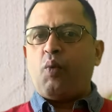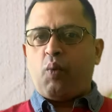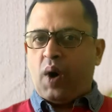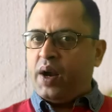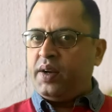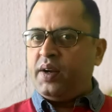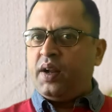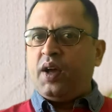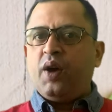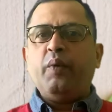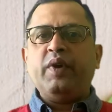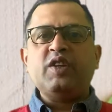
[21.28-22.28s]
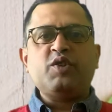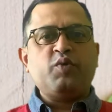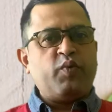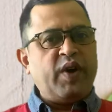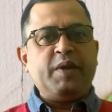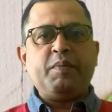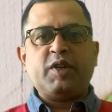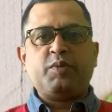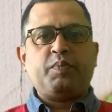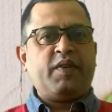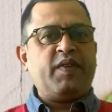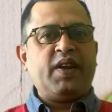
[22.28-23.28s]
one which is very
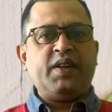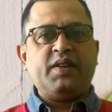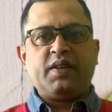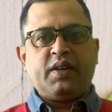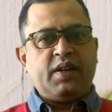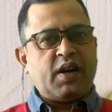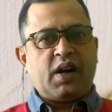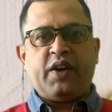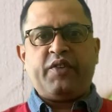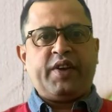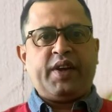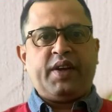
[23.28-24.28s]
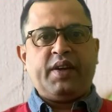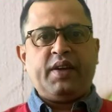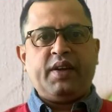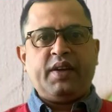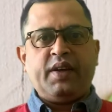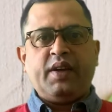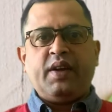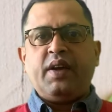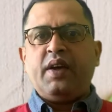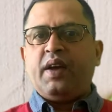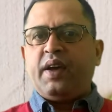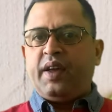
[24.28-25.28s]
much prevalent in our country.
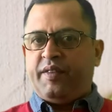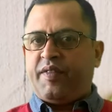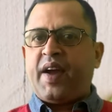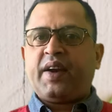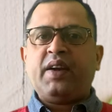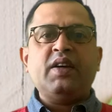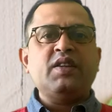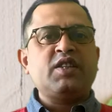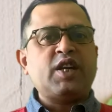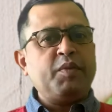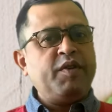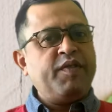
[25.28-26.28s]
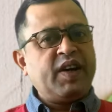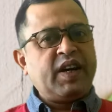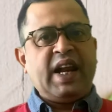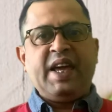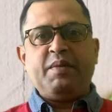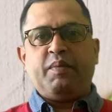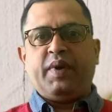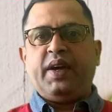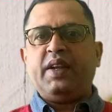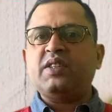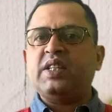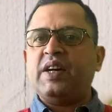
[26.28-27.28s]
In fact, some even claim
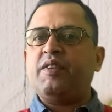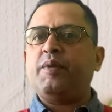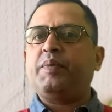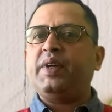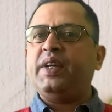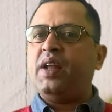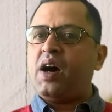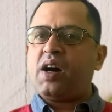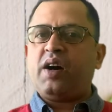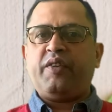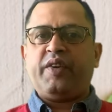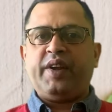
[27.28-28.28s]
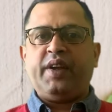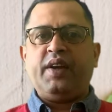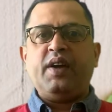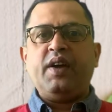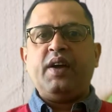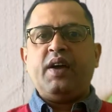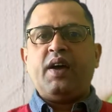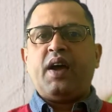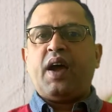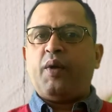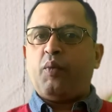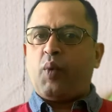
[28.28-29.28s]
it is developed in our country
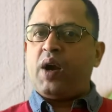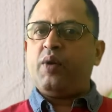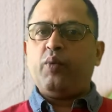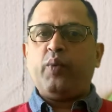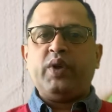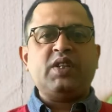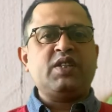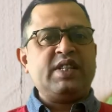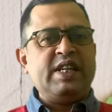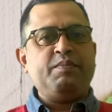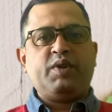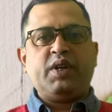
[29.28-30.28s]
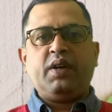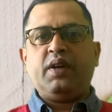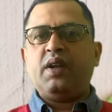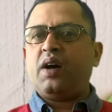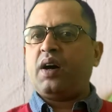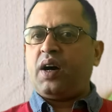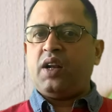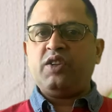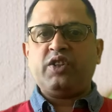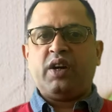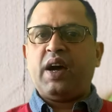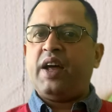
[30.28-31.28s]
and one which is steeped in our
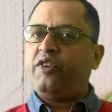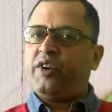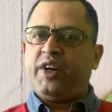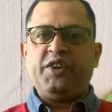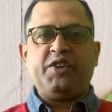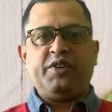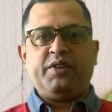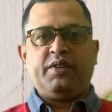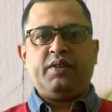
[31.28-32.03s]
culture and tradition.